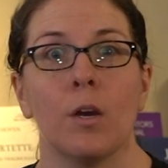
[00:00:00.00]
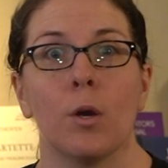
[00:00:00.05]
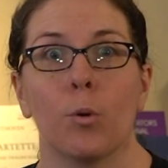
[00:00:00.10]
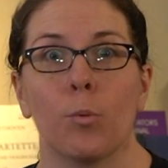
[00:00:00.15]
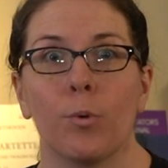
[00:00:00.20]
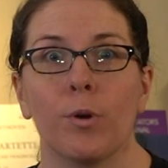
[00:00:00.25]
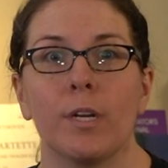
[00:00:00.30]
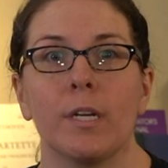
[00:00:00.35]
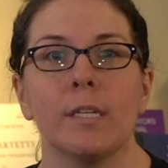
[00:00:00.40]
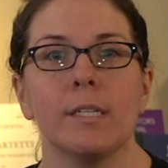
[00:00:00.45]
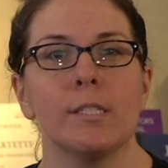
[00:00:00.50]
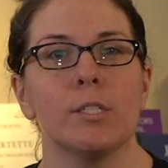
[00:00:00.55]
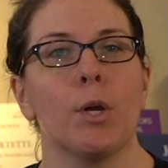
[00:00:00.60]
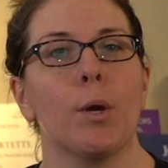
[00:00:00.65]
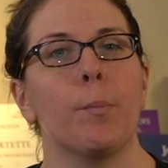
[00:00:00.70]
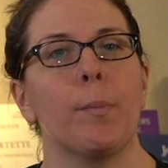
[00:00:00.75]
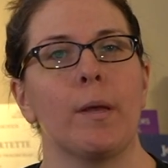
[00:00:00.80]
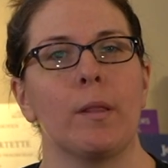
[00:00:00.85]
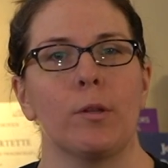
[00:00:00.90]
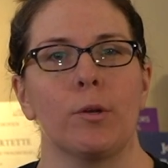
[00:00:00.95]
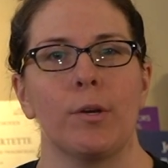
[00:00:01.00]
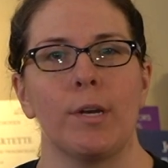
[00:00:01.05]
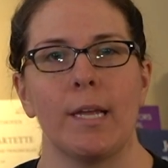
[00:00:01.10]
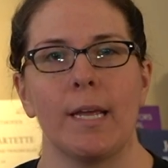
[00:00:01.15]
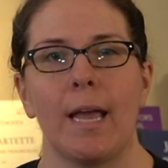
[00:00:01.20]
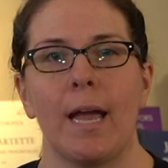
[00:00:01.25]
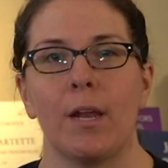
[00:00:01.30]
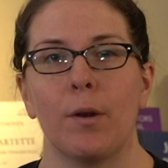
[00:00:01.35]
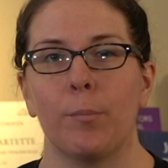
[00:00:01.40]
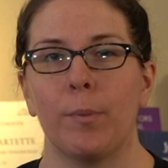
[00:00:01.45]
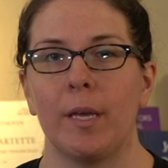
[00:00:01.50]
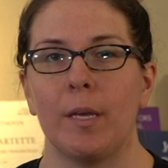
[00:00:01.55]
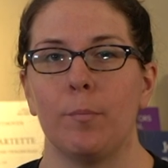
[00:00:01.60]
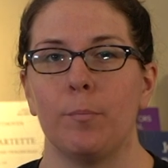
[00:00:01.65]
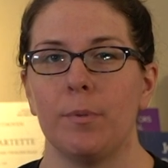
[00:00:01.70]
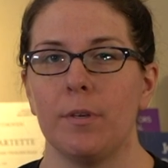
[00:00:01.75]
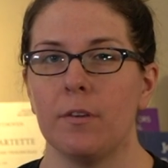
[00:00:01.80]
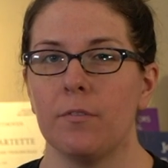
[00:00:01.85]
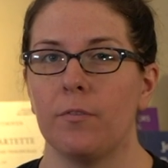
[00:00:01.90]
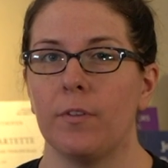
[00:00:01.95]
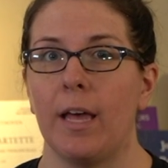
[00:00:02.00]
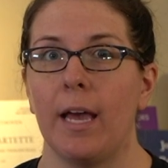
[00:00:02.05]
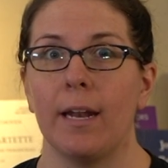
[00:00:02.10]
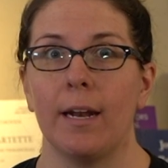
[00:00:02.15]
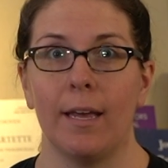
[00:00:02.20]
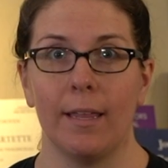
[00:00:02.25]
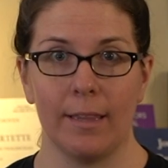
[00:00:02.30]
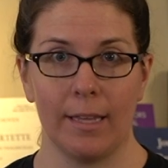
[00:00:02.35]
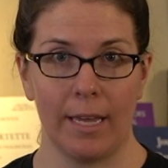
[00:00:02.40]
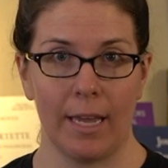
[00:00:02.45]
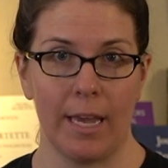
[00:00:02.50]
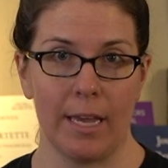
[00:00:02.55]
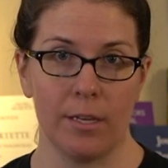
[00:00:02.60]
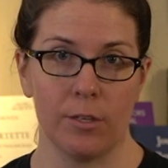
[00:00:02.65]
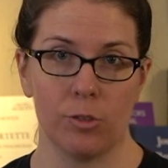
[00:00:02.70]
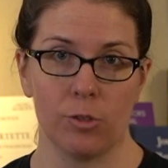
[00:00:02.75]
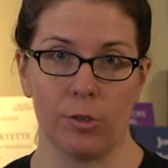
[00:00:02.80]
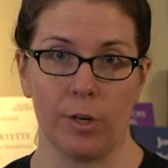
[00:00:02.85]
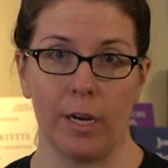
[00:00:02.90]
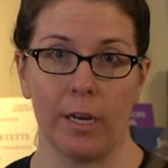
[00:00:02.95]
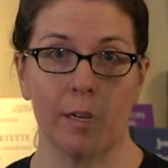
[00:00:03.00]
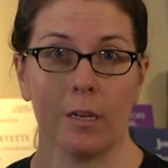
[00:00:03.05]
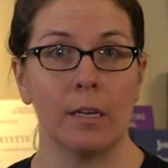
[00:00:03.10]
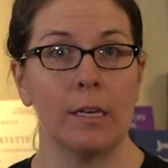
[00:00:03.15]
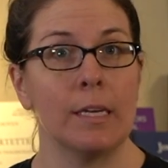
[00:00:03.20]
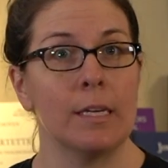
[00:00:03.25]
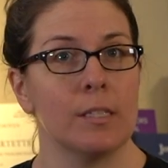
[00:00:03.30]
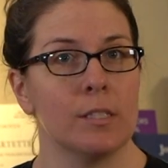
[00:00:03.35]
We're going to start by learning how to play B flat on the A string.